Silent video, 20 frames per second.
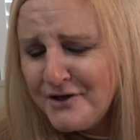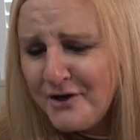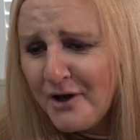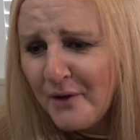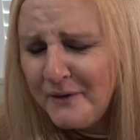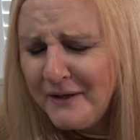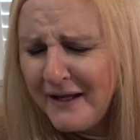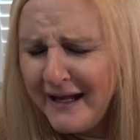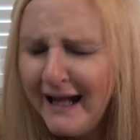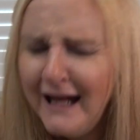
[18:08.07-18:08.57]

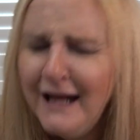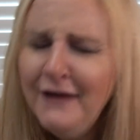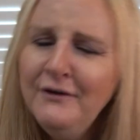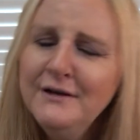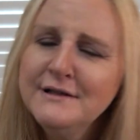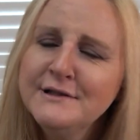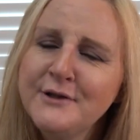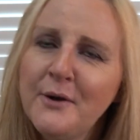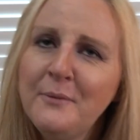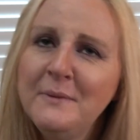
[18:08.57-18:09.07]
You hear
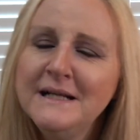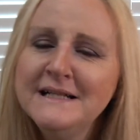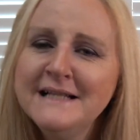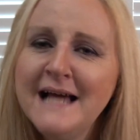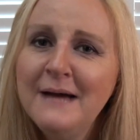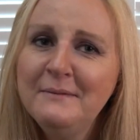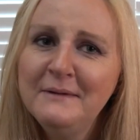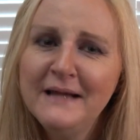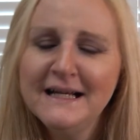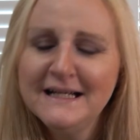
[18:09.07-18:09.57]
it so many
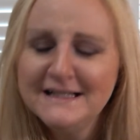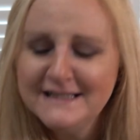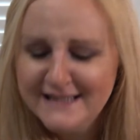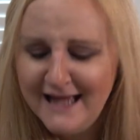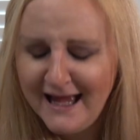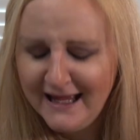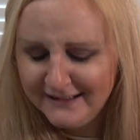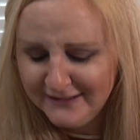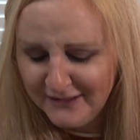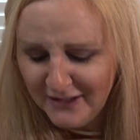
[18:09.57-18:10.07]
times, like I
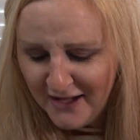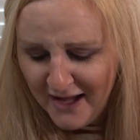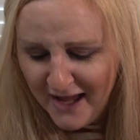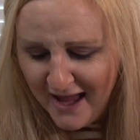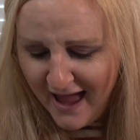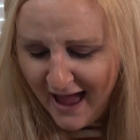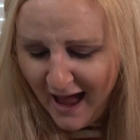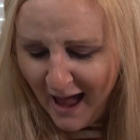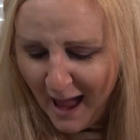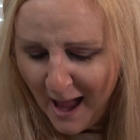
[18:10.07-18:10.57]
said,
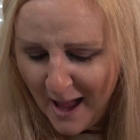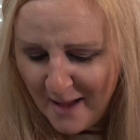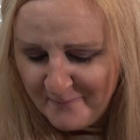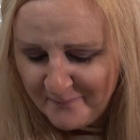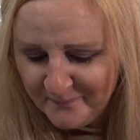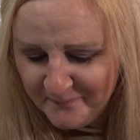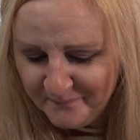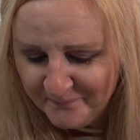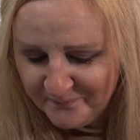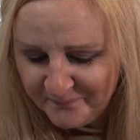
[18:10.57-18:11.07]

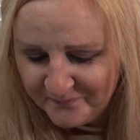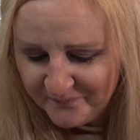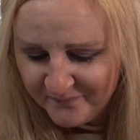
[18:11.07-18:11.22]
and